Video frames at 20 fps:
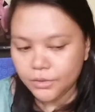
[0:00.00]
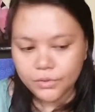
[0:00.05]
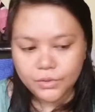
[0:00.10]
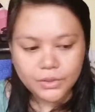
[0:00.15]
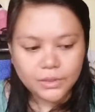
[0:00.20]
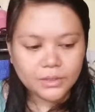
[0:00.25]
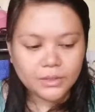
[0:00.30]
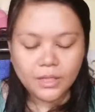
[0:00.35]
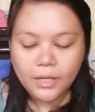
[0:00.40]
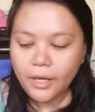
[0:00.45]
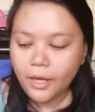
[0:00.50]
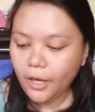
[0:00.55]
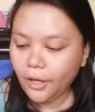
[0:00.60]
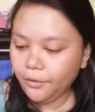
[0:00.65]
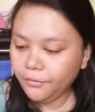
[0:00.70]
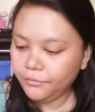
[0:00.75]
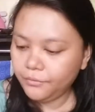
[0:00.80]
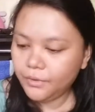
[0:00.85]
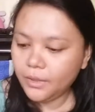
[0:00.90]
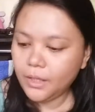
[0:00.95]
So since I
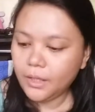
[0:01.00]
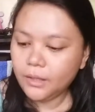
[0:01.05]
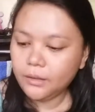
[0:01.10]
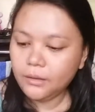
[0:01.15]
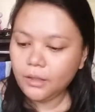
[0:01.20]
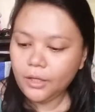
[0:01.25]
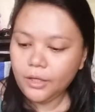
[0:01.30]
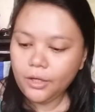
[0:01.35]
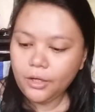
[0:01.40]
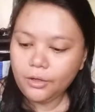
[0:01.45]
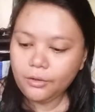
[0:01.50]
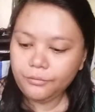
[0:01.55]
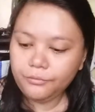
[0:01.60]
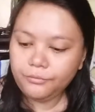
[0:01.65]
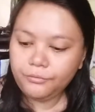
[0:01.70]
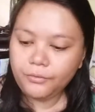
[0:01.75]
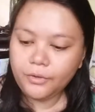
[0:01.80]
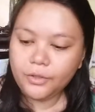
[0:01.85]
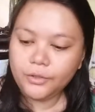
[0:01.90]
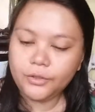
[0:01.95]
have that, I
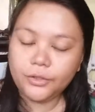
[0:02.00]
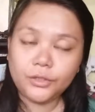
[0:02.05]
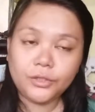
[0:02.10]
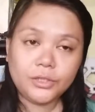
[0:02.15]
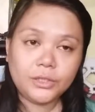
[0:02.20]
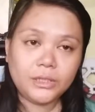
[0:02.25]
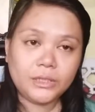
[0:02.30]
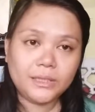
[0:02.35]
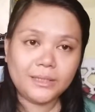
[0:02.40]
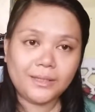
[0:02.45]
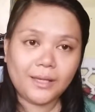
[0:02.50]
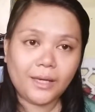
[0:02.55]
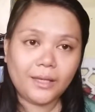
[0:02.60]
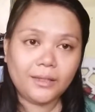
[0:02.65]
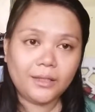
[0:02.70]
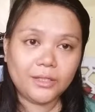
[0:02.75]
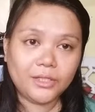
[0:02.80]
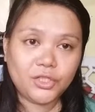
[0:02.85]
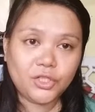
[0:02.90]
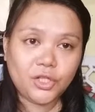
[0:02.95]
have another
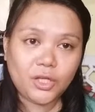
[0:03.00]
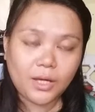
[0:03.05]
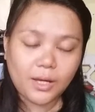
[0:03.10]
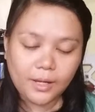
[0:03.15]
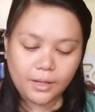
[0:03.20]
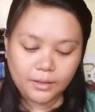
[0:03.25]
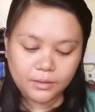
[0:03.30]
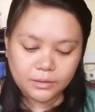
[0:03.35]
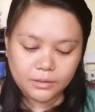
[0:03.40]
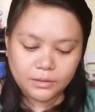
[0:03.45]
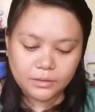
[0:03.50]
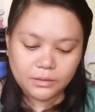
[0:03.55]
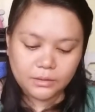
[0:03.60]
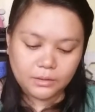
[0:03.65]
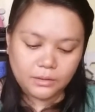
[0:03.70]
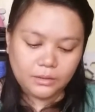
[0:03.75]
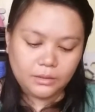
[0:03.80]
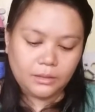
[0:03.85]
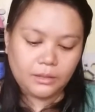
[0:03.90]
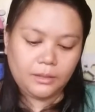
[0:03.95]
design that she asked,
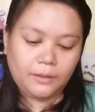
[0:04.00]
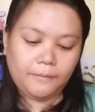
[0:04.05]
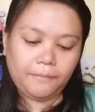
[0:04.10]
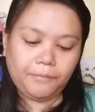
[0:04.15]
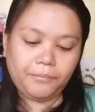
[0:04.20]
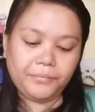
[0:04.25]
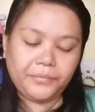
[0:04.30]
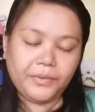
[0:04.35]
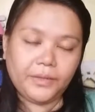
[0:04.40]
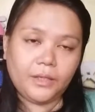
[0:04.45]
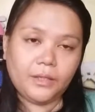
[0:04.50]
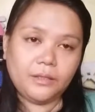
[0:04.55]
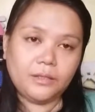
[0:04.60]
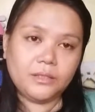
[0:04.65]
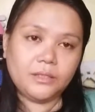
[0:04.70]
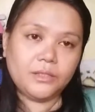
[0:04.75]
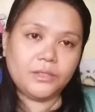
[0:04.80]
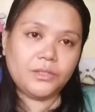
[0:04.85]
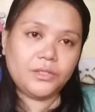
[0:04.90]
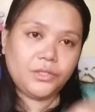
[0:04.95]
and
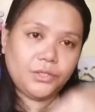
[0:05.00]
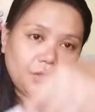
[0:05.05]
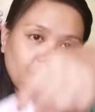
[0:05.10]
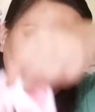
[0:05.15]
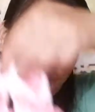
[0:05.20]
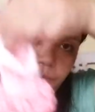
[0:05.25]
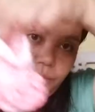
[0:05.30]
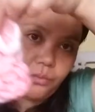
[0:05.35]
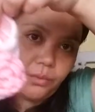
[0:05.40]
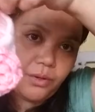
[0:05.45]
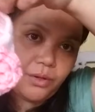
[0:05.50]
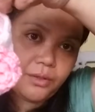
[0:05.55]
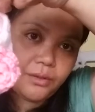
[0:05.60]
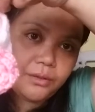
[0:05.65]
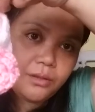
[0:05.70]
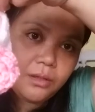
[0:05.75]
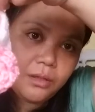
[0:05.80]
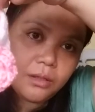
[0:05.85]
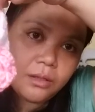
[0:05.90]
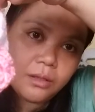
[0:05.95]
this is the other
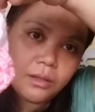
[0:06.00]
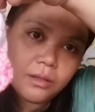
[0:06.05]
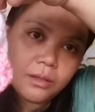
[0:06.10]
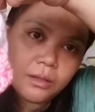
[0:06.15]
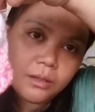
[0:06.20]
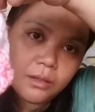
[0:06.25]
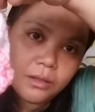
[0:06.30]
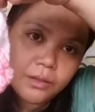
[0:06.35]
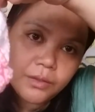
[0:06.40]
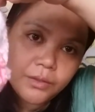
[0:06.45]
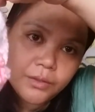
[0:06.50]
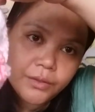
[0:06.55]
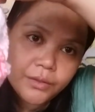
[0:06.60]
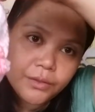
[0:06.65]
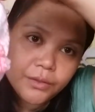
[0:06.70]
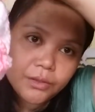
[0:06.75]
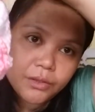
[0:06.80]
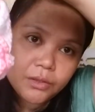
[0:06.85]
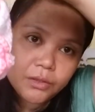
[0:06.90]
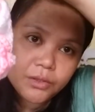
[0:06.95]
one.
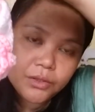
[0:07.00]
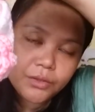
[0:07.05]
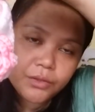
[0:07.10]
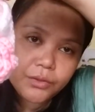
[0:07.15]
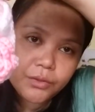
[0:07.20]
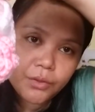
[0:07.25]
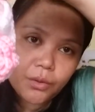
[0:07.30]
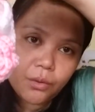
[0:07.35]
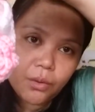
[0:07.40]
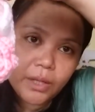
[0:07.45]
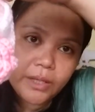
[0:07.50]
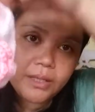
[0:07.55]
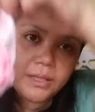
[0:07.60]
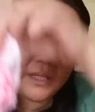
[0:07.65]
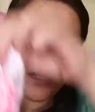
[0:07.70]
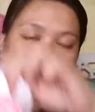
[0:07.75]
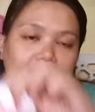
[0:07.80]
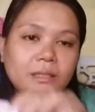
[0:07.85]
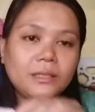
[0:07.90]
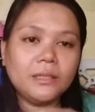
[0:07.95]
So I
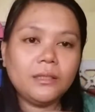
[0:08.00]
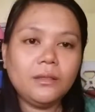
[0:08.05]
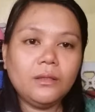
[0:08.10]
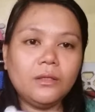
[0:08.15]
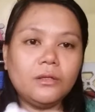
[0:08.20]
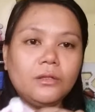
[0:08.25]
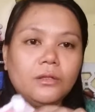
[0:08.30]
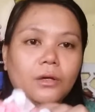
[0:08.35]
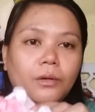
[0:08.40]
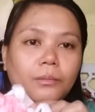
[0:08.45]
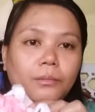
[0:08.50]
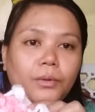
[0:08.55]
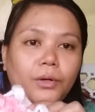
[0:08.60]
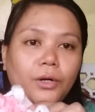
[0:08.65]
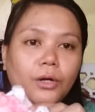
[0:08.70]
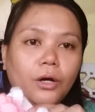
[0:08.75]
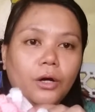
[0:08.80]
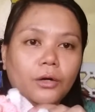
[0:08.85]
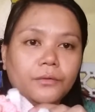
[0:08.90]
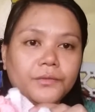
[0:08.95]
lessened the
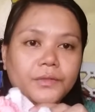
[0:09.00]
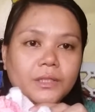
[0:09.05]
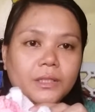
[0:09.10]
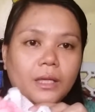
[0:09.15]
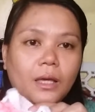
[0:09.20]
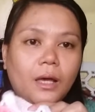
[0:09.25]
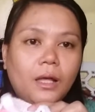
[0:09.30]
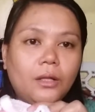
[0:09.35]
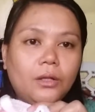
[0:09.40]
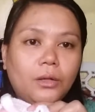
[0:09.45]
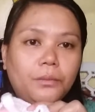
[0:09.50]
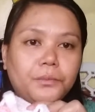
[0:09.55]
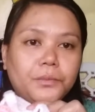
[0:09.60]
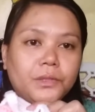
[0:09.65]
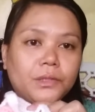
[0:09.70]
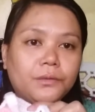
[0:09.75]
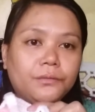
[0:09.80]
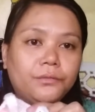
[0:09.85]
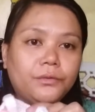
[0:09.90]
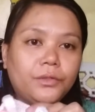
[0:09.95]
number of
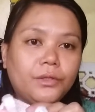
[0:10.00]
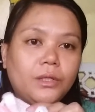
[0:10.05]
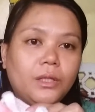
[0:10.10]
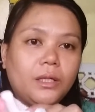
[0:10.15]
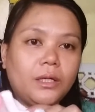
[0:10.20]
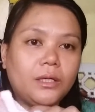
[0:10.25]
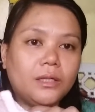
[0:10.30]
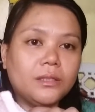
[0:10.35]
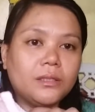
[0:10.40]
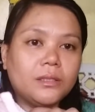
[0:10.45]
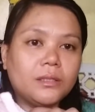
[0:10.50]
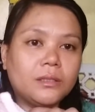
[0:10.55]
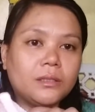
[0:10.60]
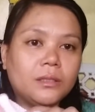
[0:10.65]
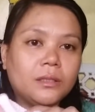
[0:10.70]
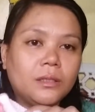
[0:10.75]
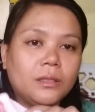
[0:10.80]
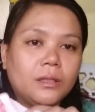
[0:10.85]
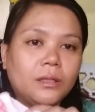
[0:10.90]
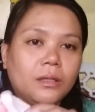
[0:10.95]
scallops for this
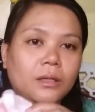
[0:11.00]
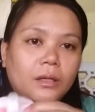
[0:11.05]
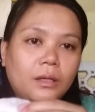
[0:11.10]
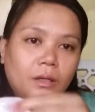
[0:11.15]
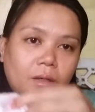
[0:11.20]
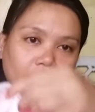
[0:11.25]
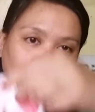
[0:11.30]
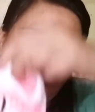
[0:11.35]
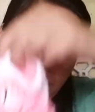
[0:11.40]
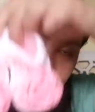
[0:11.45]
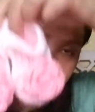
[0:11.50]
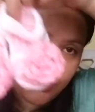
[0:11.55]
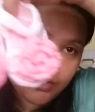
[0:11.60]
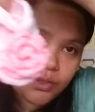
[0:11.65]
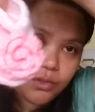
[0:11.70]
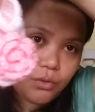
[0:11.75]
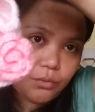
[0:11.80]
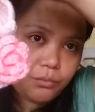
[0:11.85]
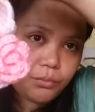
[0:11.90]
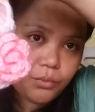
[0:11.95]

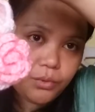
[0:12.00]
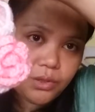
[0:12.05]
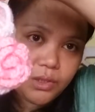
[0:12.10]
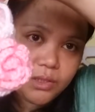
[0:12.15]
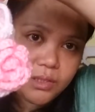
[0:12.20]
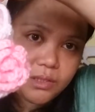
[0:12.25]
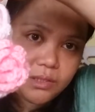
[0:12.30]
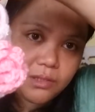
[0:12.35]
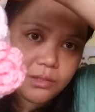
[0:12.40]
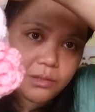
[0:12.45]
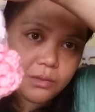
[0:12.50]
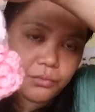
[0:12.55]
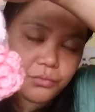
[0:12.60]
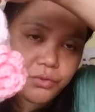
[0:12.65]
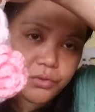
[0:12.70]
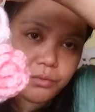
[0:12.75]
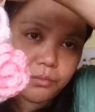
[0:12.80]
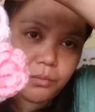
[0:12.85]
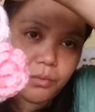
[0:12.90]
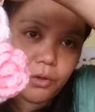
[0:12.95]
because the booties is so
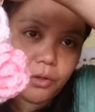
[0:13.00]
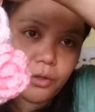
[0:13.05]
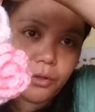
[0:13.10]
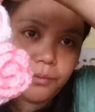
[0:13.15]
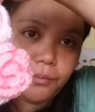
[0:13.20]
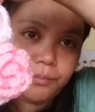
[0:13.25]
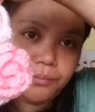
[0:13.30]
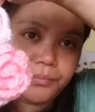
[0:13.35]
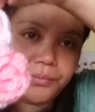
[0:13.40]
small.